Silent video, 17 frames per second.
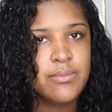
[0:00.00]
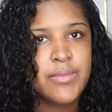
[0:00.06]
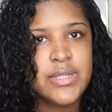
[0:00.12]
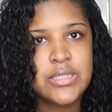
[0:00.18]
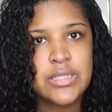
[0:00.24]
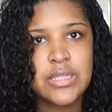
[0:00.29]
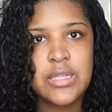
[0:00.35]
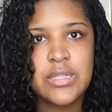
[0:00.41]

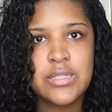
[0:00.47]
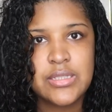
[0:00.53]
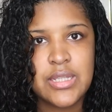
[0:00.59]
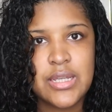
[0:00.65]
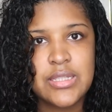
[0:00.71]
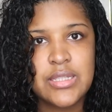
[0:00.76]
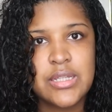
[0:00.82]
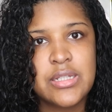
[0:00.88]
Basically it
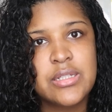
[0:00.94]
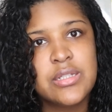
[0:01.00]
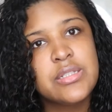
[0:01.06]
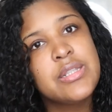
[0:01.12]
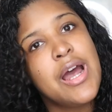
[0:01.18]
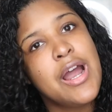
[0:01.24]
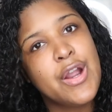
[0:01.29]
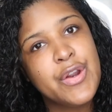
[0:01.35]
says it
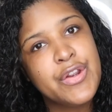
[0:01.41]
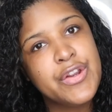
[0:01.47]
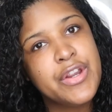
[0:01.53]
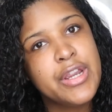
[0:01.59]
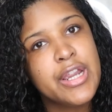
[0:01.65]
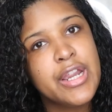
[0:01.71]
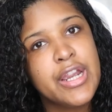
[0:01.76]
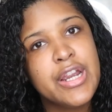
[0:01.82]
does not hurt
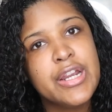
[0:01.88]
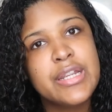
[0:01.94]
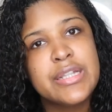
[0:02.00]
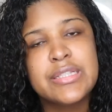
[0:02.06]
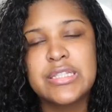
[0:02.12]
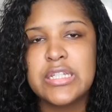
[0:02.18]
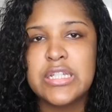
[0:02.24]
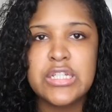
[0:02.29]
your hair,
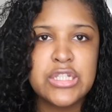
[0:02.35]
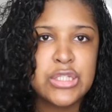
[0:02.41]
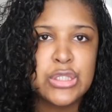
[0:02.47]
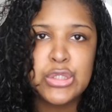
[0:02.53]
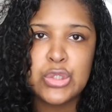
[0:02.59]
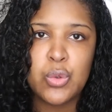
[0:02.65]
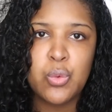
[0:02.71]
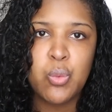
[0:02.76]
it's
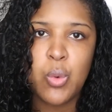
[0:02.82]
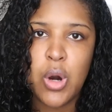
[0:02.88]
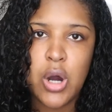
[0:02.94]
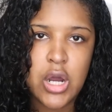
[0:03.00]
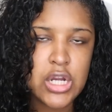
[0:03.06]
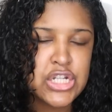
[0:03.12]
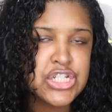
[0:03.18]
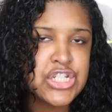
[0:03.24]
easy to
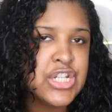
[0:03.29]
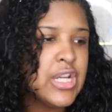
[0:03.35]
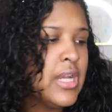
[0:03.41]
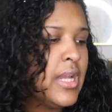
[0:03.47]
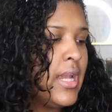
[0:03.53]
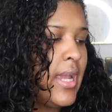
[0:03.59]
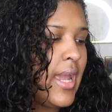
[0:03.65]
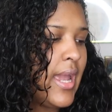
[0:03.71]
wash,
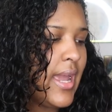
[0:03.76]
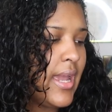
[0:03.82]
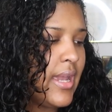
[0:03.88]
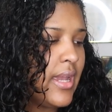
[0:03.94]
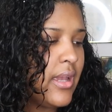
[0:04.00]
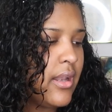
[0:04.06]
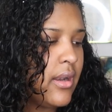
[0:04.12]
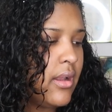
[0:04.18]

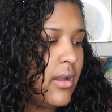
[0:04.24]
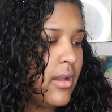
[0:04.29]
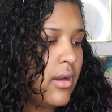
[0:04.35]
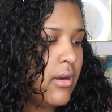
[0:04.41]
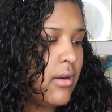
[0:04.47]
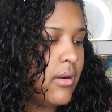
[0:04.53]
and